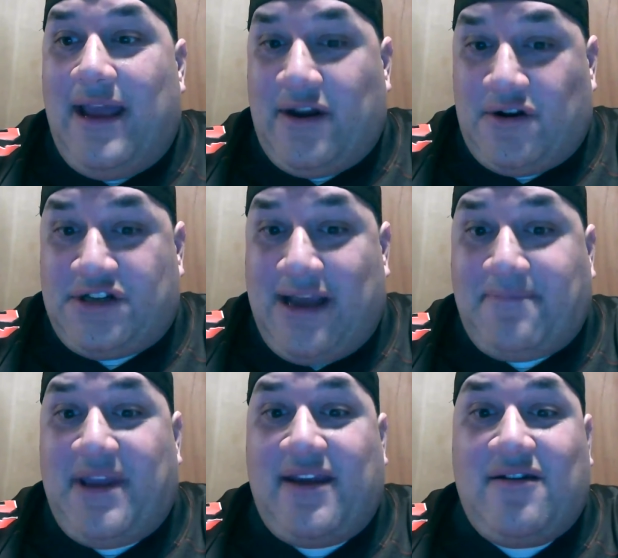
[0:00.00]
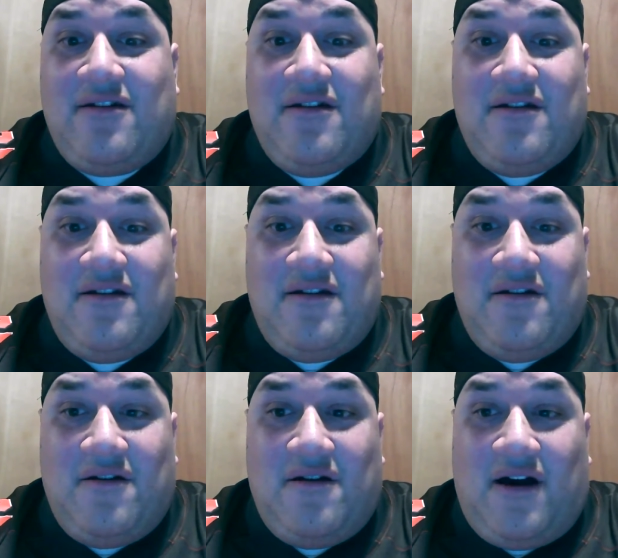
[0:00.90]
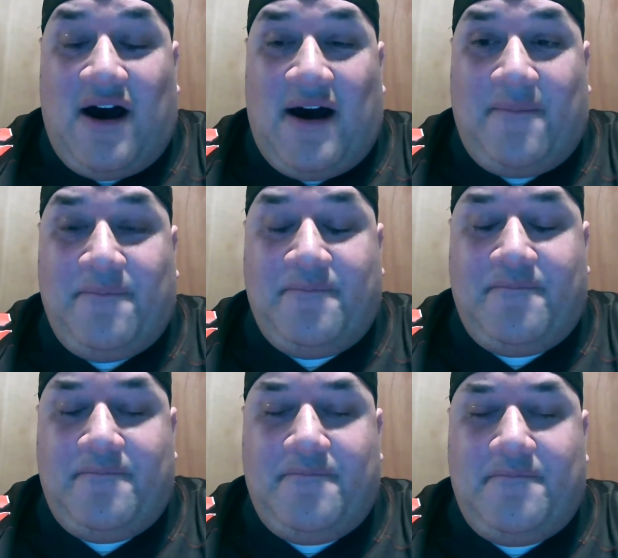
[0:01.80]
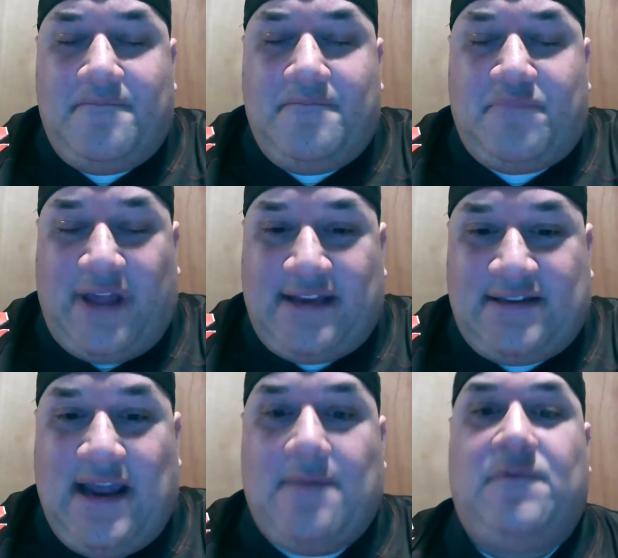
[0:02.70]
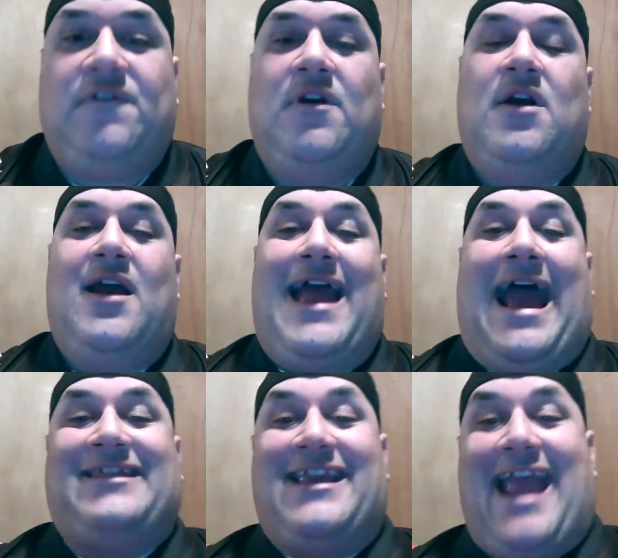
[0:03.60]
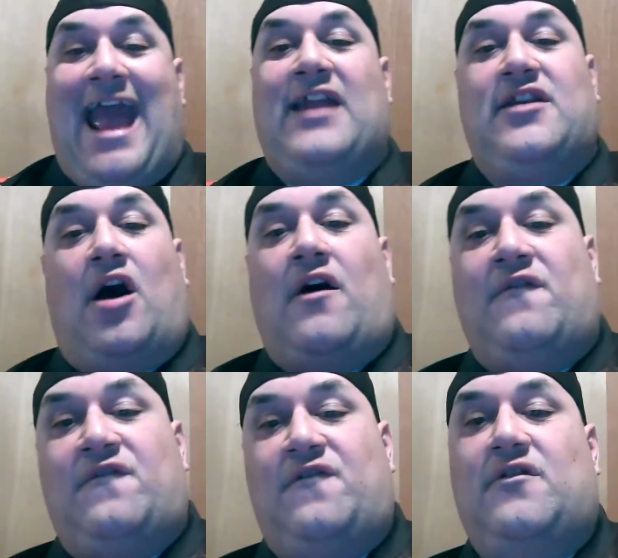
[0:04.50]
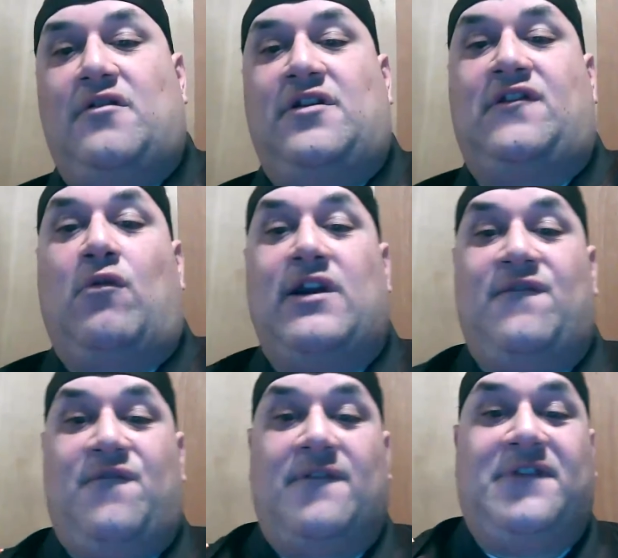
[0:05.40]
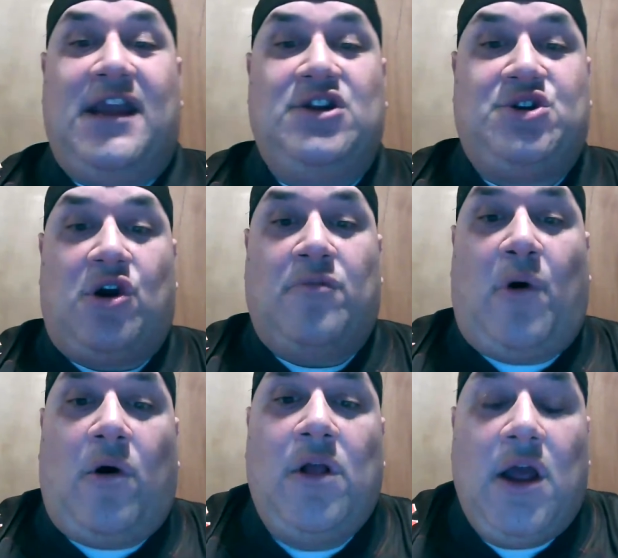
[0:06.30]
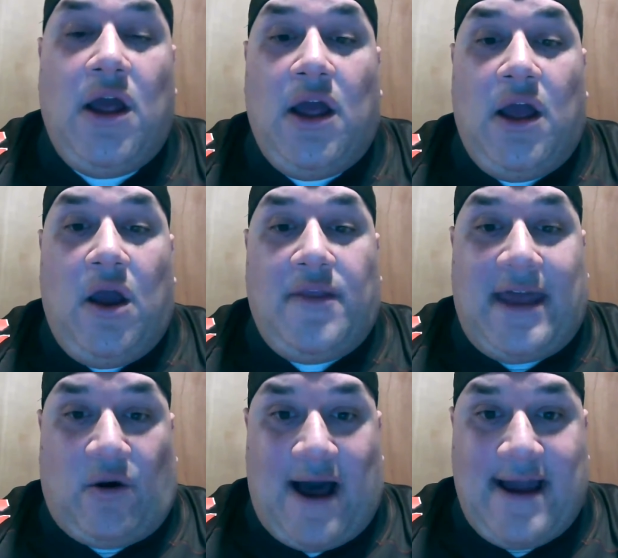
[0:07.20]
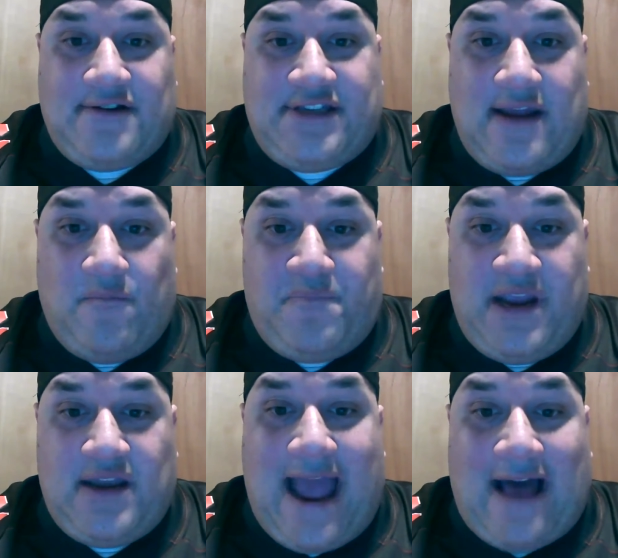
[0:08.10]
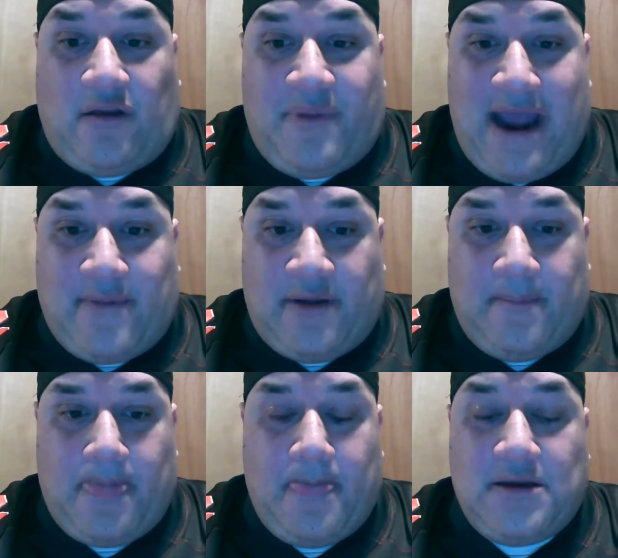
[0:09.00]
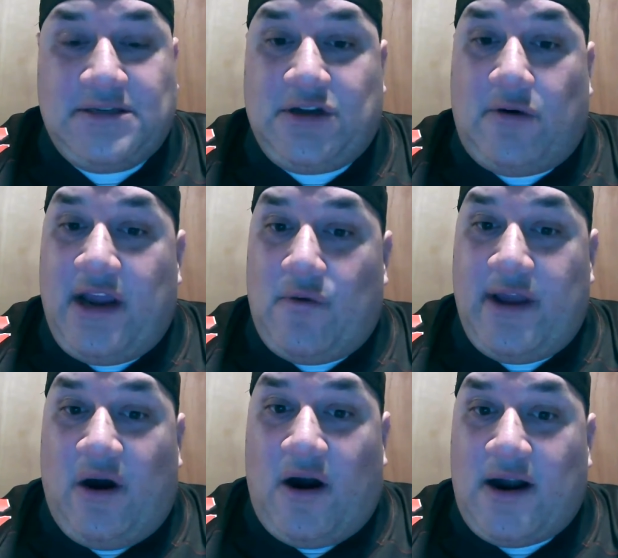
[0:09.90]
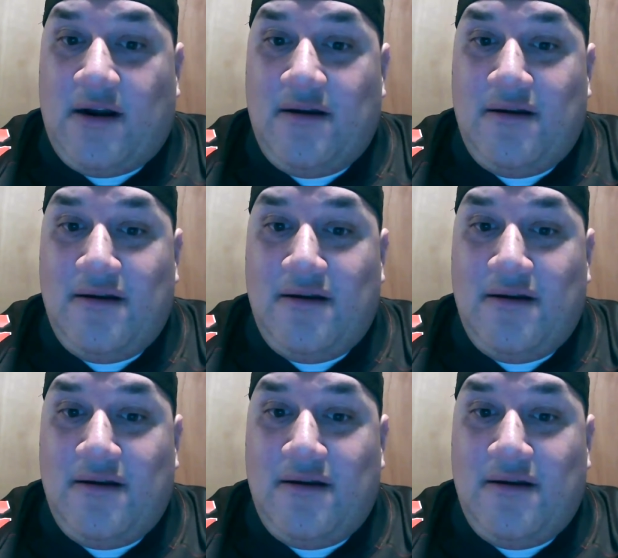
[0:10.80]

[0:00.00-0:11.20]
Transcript: intercepting Blake Sims at the end of the 2015 Sugar Bowl that Ohio State beat Alabama. So here we are,